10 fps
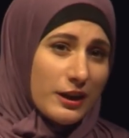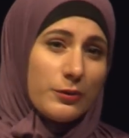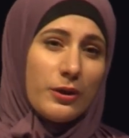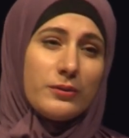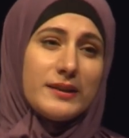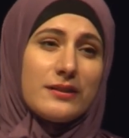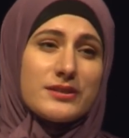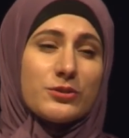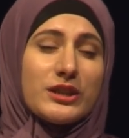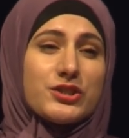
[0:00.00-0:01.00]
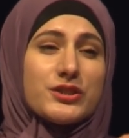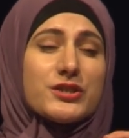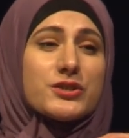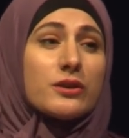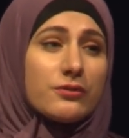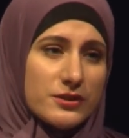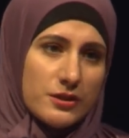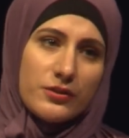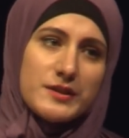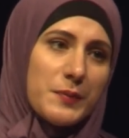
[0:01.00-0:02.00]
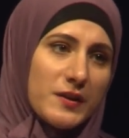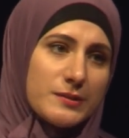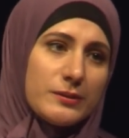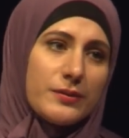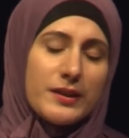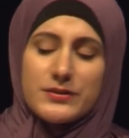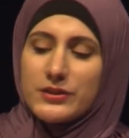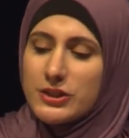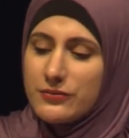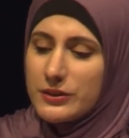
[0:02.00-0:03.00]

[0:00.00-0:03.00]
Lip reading: I will only have scratched the surface of what's possible with SVG